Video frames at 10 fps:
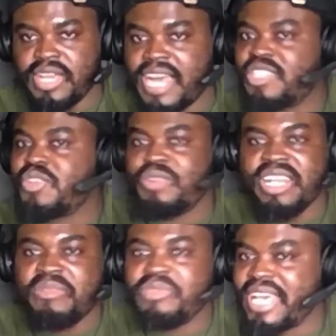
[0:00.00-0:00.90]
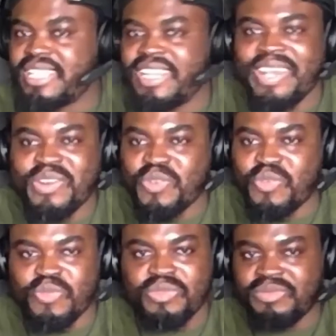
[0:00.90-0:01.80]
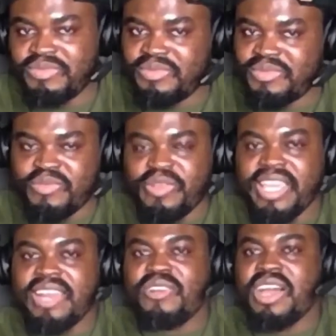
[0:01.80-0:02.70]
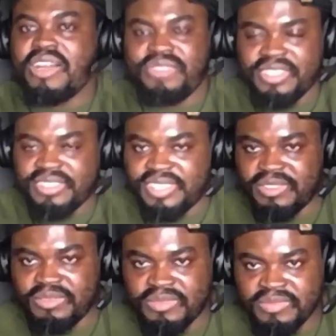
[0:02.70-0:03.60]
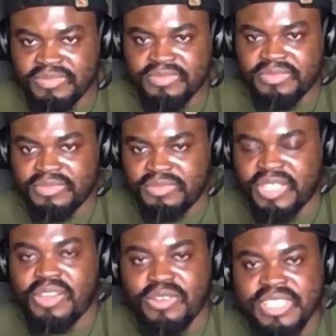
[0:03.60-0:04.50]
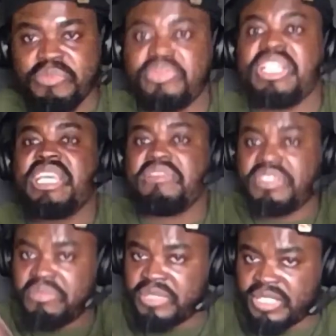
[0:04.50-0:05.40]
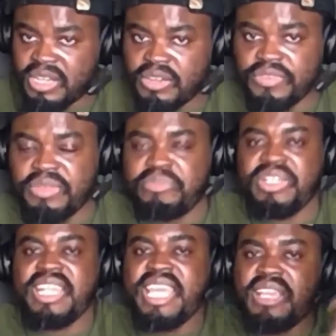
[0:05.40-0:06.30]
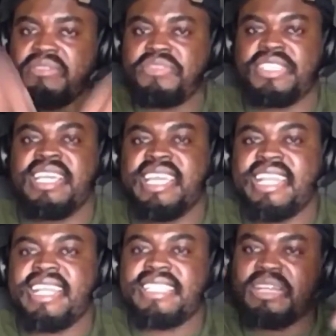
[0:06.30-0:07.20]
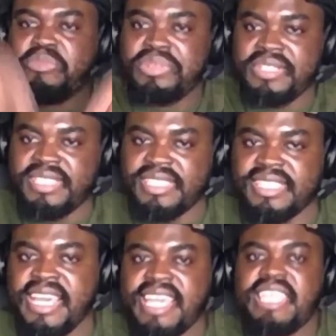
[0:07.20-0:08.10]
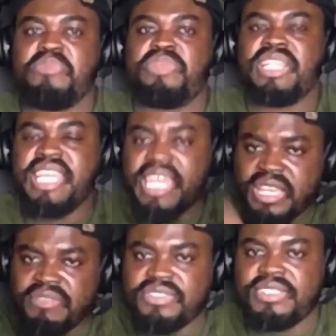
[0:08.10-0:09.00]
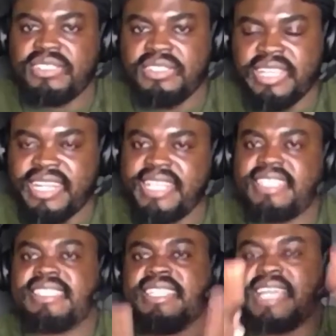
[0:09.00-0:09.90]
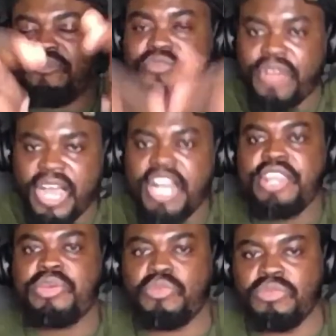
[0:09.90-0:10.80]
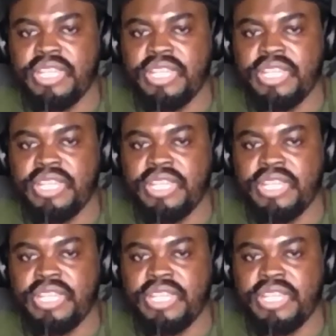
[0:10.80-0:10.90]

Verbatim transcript: I told them that no, we cannot have this deal because he believes in himself, he believes in his abilities, he believes in his value.